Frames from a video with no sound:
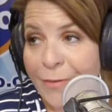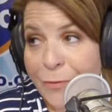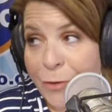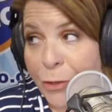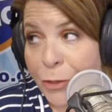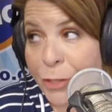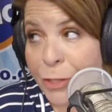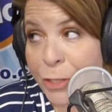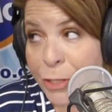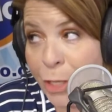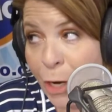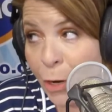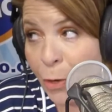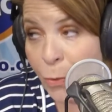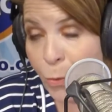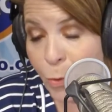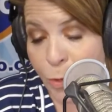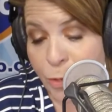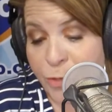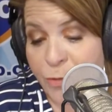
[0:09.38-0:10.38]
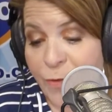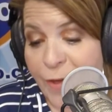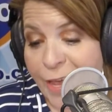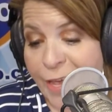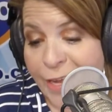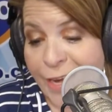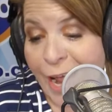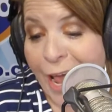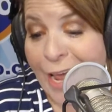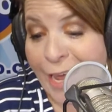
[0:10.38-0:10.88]
if you're a Star Wars
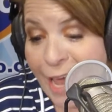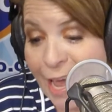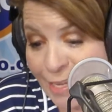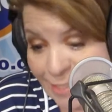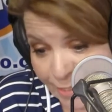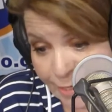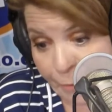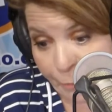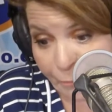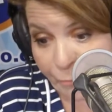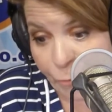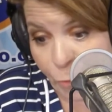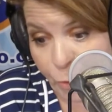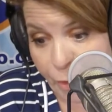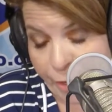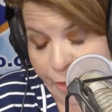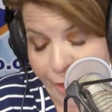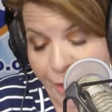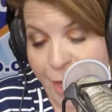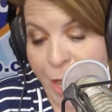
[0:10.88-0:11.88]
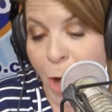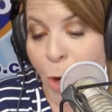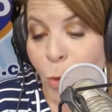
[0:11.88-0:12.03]
fan, I got something for you.